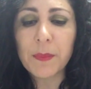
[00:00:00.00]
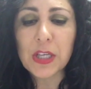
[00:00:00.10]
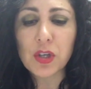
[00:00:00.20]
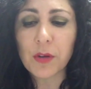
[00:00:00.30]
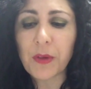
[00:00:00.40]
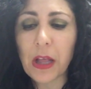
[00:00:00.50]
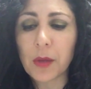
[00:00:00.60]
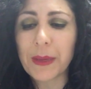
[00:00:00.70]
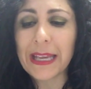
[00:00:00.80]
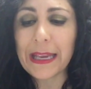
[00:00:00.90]
Be sure to follow
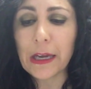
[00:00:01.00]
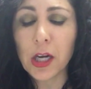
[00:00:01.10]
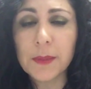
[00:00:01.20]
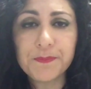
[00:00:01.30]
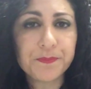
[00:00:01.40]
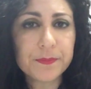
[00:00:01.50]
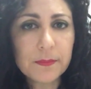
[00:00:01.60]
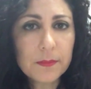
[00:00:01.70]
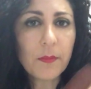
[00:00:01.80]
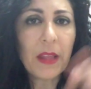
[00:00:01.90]
me here
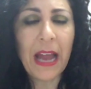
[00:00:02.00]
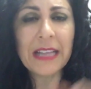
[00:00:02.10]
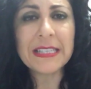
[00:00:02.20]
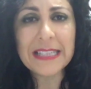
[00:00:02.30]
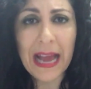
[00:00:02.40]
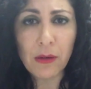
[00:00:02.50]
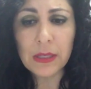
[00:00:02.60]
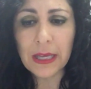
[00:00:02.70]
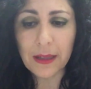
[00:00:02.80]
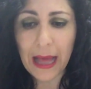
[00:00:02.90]
on
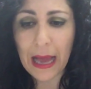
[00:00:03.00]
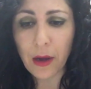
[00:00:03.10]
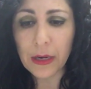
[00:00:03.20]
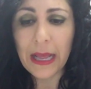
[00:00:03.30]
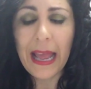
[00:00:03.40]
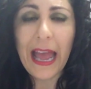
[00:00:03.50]
SoundCloud.